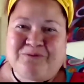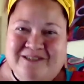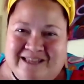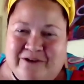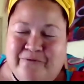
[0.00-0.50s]
it
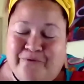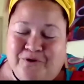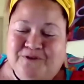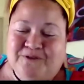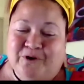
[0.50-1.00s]
was the
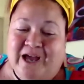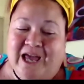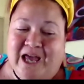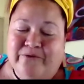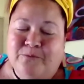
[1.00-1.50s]
first song I
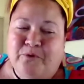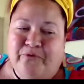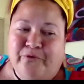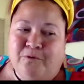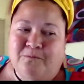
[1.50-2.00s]
ever
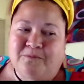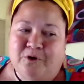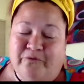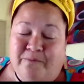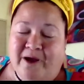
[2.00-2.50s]
performed
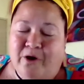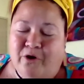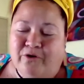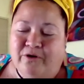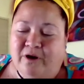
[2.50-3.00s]
of my
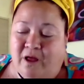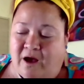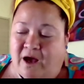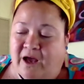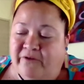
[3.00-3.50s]
own
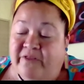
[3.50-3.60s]
live,